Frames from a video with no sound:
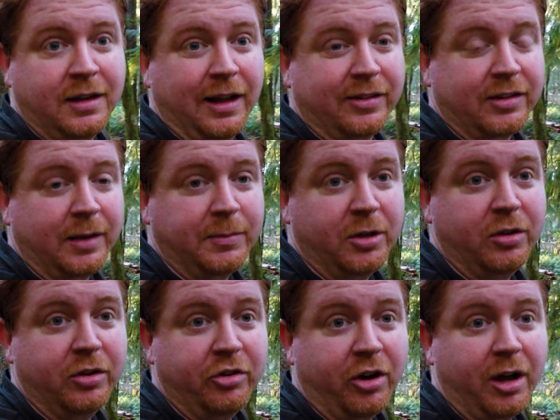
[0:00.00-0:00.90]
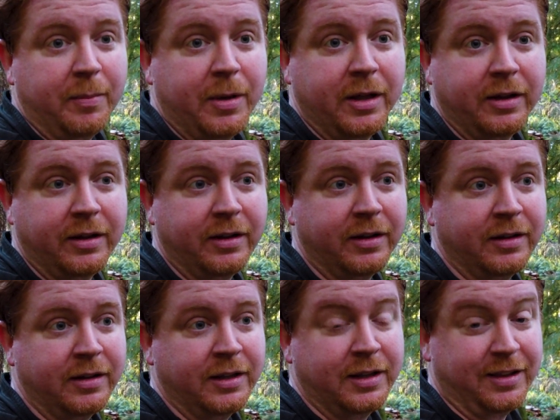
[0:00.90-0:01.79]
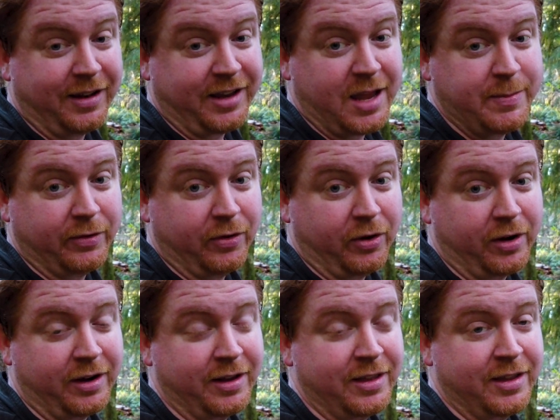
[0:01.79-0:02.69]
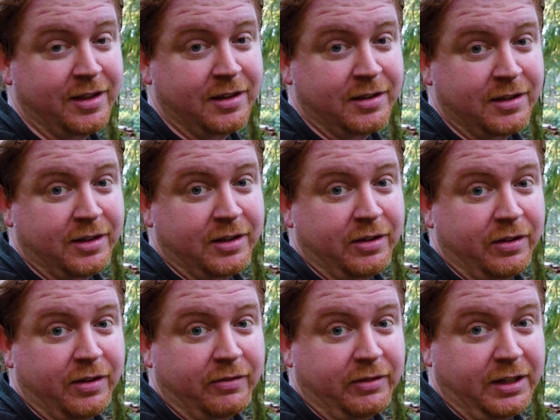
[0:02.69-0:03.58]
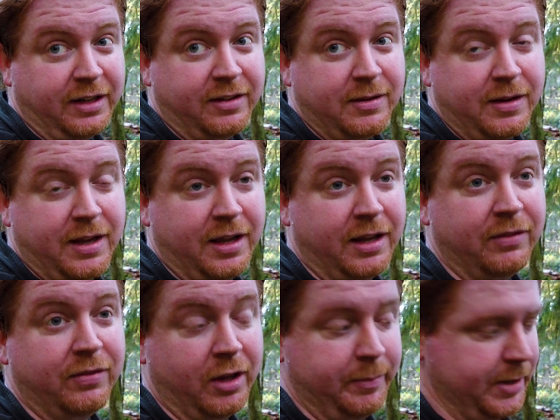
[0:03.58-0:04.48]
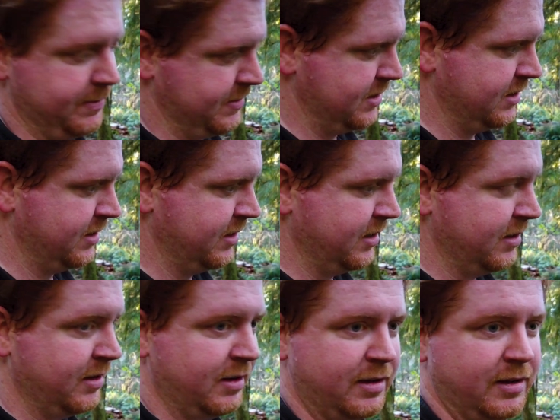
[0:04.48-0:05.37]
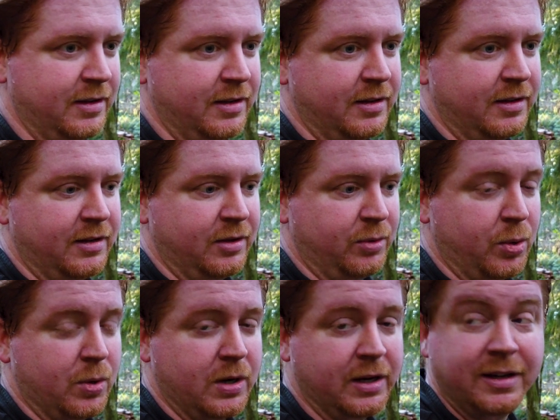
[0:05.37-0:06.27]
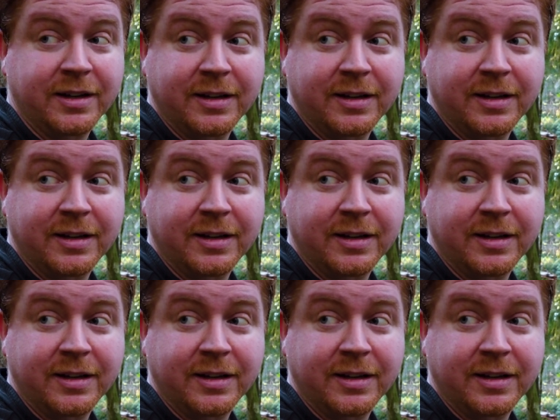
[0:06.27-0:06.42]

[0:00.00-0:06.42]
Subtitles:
Now it's time to do the job I came here for. Release it and film it. Whew.